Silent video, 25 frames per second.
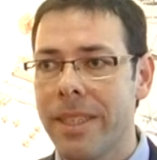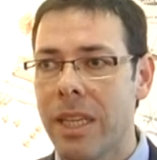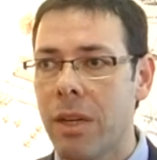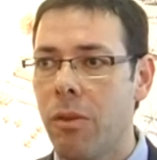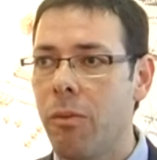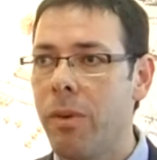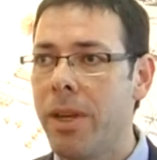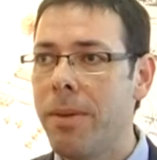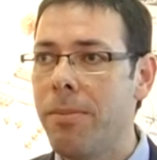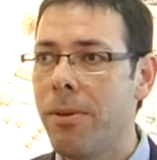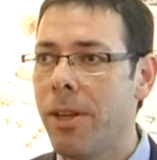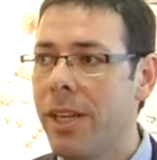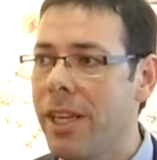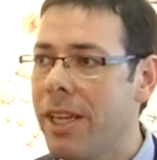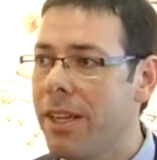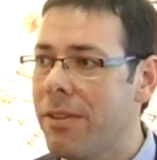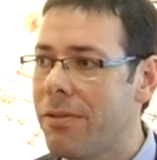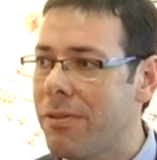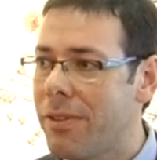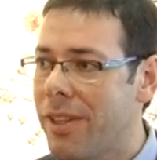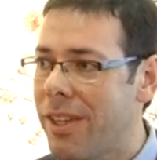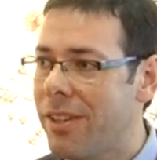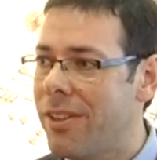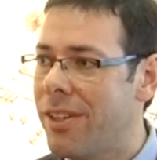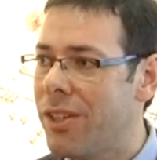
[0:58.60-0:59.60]
We believe
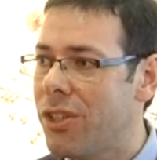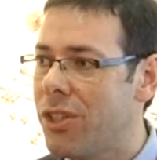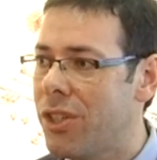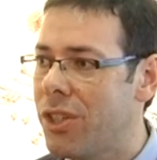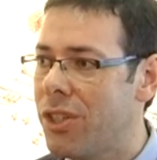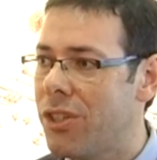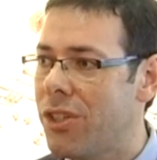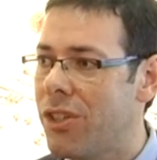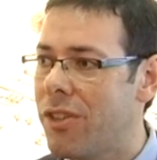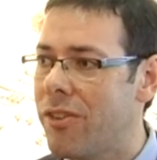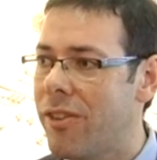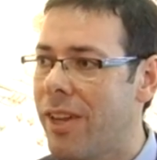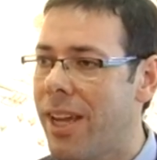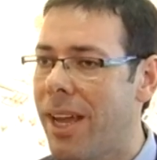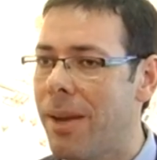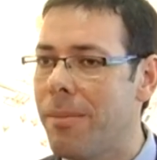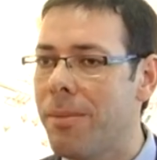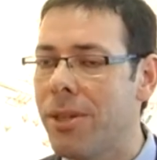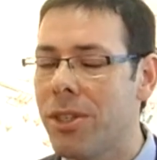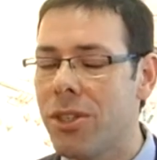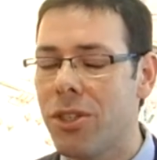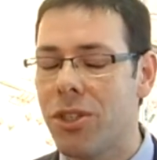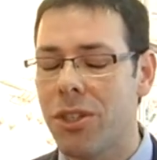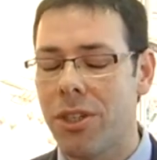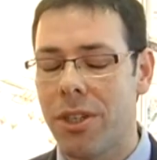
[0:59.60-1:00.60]
that this is the time
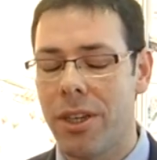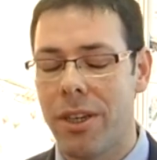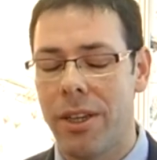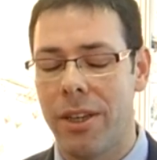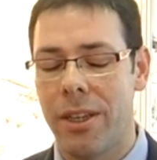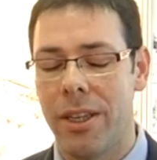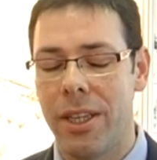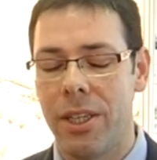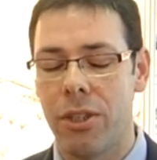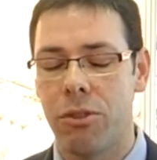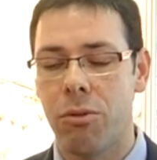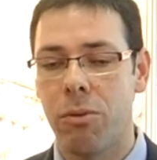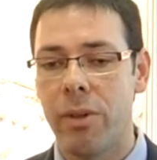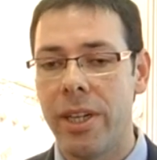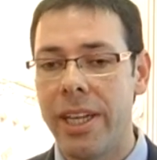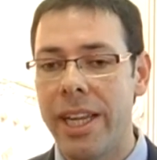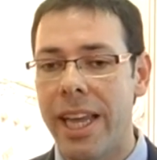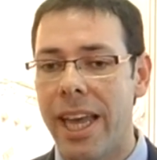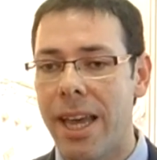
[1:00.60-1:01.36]
it's, uh, it's really